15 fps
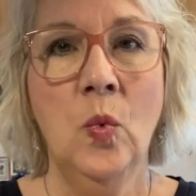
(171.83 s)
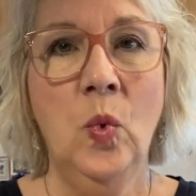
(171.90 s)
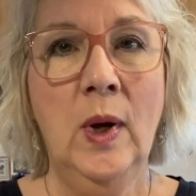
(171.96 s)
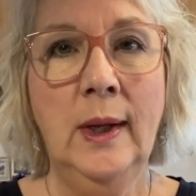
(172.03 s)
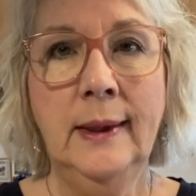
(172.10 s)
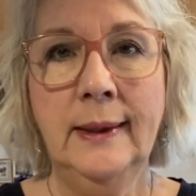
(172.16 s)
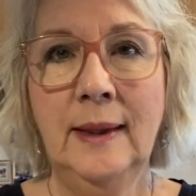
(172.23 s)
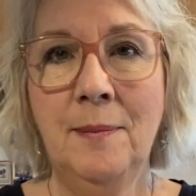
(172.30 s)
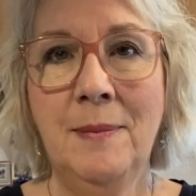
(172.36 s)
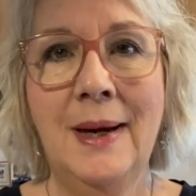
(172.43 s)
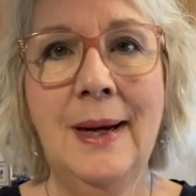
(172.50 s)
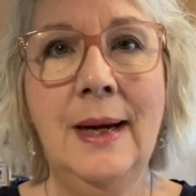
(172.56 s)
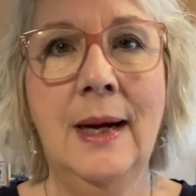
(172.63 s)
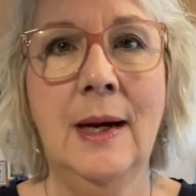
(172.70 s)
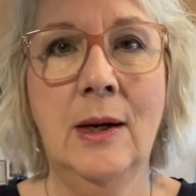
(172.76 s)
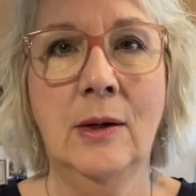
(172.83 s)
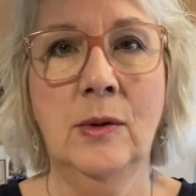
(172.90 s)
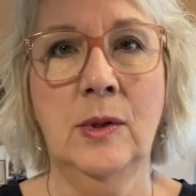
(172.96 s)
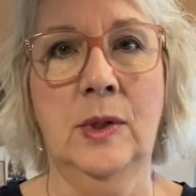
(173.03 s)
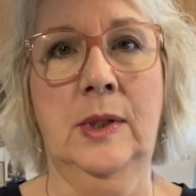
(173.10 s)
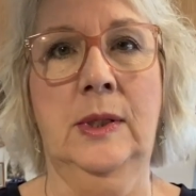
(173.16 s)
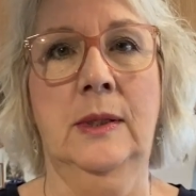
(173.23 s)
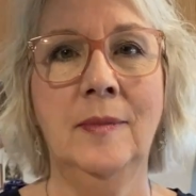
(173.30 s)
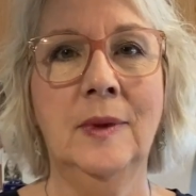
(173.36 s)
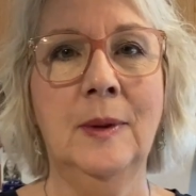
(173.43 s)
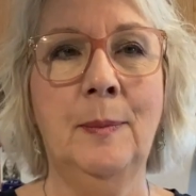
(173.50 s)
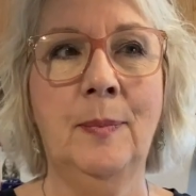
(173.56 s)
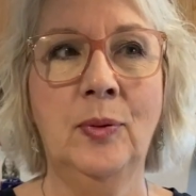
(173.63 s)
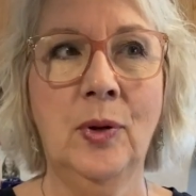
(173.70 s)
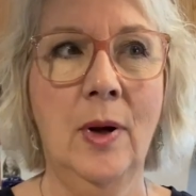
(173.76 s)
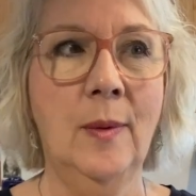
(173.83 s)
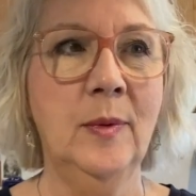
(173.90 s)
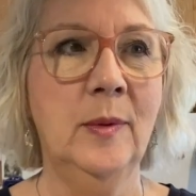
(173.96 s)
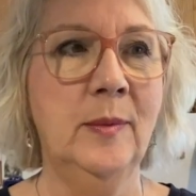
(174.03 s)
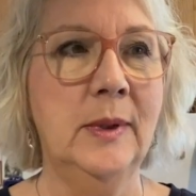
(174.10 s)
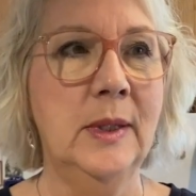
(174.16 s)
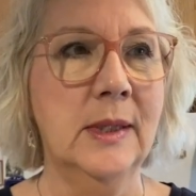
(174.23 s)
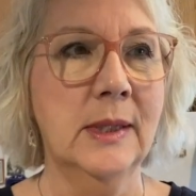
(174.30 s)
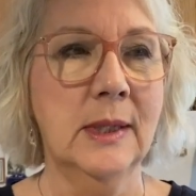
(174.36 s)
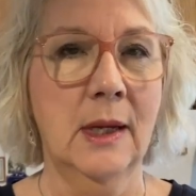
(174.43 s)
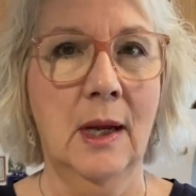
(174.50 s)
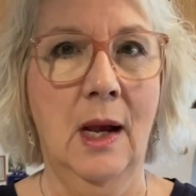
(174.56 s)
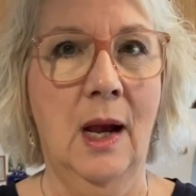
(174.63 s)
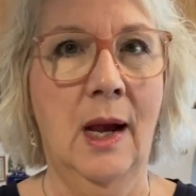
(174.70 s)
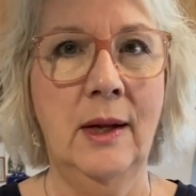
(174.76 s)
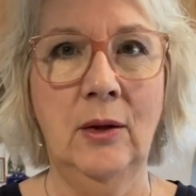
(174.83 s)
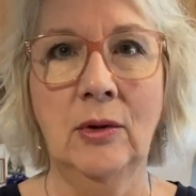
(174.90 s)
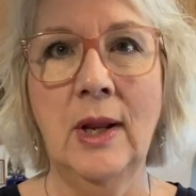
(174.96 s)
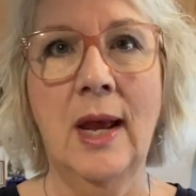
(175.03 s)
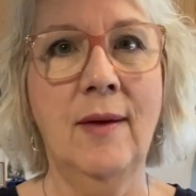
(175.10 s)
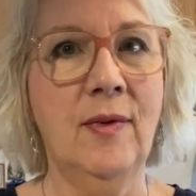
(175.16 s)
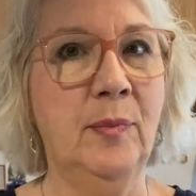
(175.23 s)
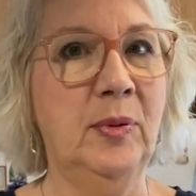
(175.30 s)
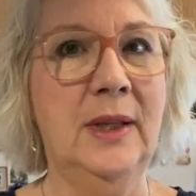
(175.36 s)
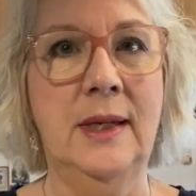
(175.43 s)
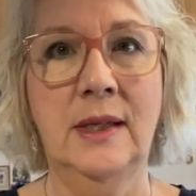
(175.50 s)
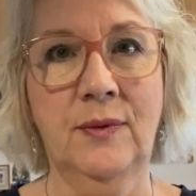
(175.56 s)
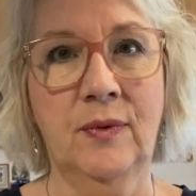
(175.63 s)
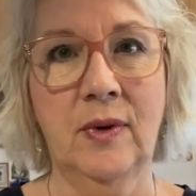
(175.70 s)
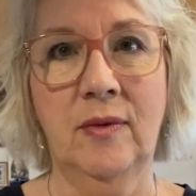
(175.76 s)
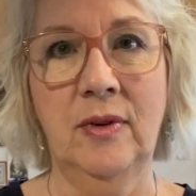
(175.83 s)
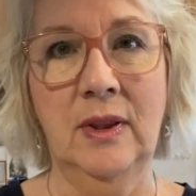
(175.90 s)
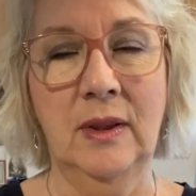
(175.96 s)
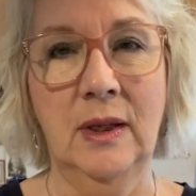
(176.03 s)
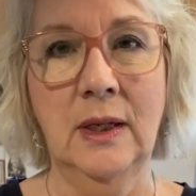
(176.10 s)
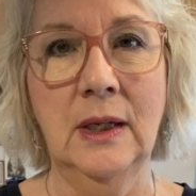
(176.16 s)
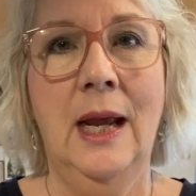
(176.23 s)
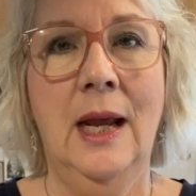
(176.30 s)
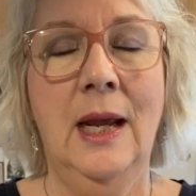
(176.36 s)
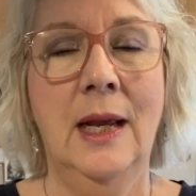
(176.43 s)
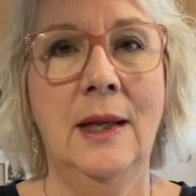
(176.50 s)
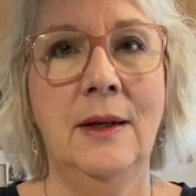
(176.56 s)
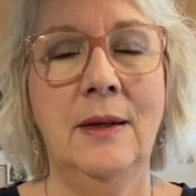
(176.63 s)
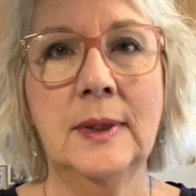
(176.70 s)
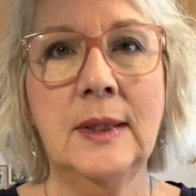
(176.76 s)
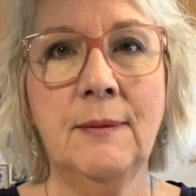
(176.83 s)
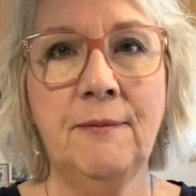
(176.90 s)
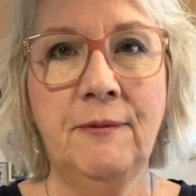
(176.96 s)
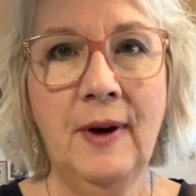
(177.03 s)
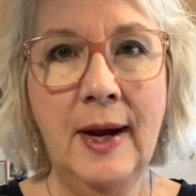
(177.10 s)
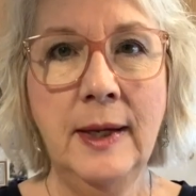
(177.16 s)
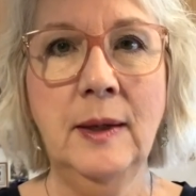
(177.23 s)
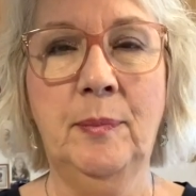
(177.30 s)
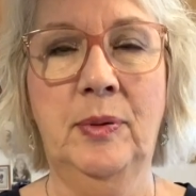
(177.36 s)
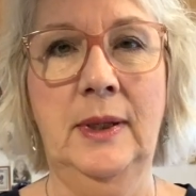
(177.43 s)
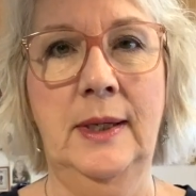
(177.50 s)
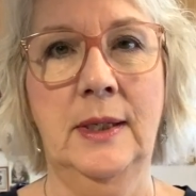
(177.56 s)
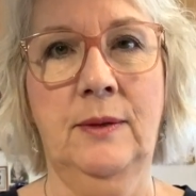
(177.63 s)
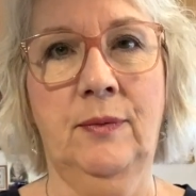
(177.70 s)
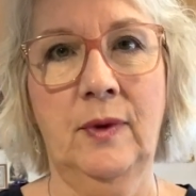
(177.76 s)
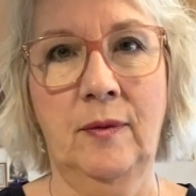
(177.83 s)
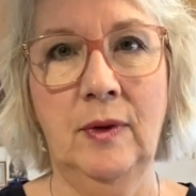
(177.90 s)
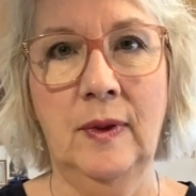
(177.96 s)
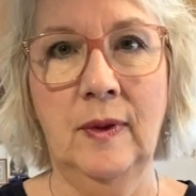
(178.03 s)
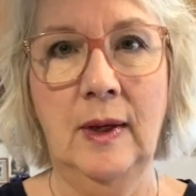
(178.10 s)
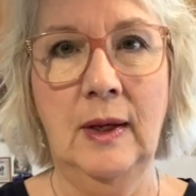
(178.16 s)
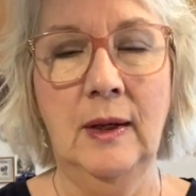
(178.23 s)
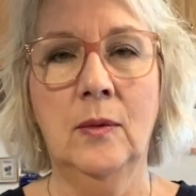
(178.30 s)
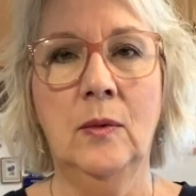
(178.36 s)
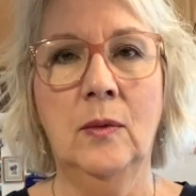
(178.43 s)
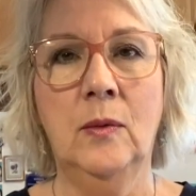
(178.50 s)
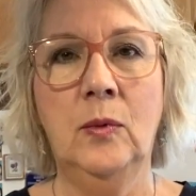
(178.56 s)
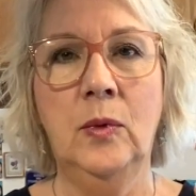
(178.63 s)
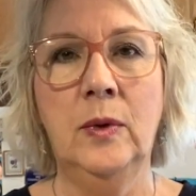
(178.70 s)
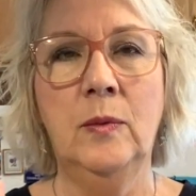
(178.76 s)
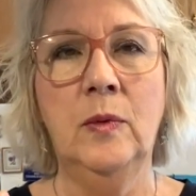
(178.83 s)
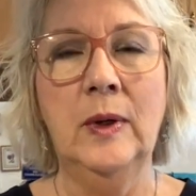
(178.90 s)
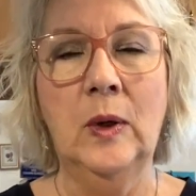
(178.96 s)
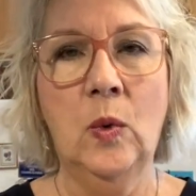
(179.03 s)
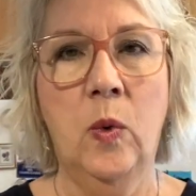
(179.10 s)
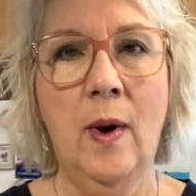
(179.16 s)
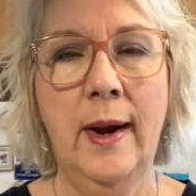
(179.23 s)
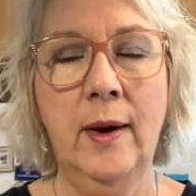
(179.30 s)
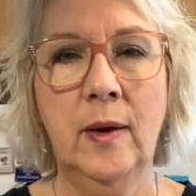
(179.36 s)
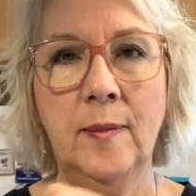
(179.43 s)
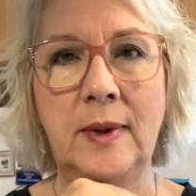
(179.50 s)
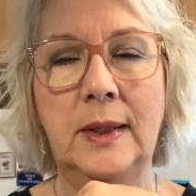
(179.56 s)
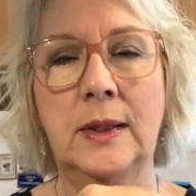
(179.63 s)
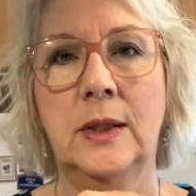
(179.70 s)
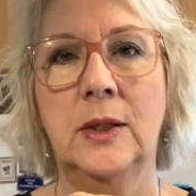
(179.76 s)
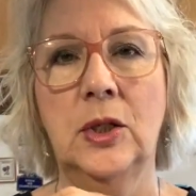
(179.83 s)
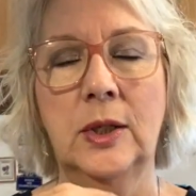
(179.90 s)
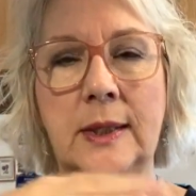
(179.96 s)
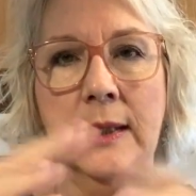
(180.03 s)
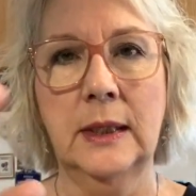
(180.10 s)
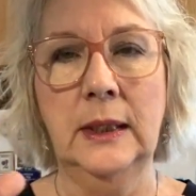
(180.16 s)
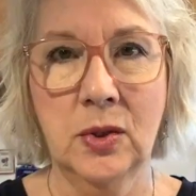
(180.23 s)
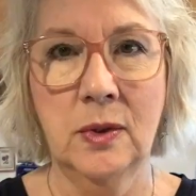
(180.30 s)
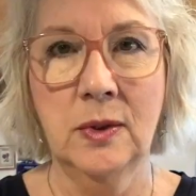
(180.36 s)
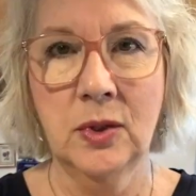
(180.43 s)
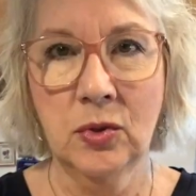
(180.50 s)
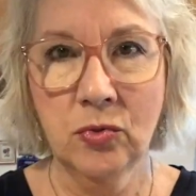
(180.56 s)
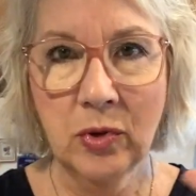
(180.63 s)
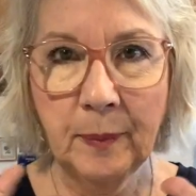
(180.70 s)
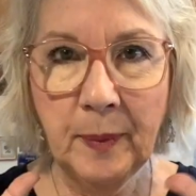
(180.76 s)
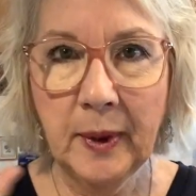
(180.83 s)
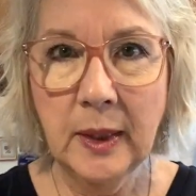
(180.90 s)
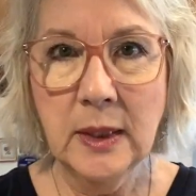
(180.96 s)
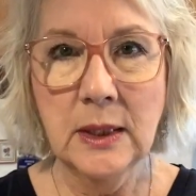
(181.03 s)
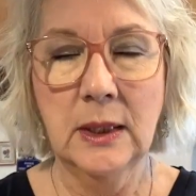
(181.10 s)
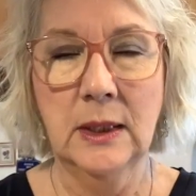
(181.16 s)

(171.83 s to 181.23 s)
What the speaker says: Well, in my house, the problem is I don't have a place for everything. And to find a place for everything would require me to just like strip it.